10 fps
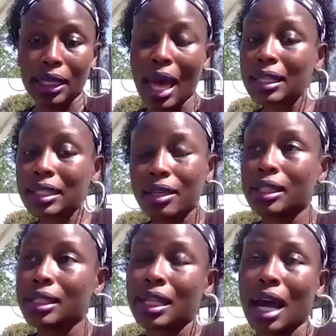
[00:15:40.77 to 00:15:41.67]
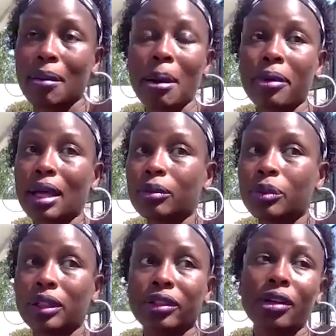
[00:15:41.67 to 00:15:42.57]
Last year this time I probably
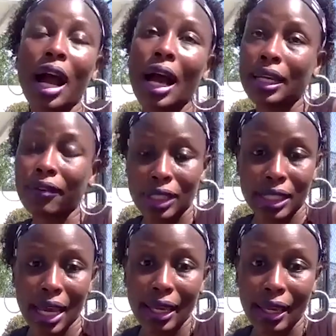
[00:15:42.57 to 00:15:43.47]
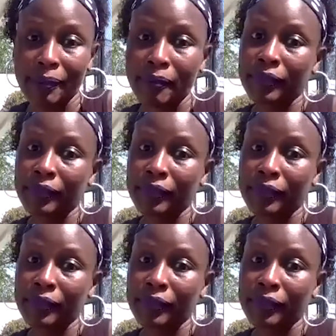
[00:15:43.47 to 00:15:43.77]
would have cried every day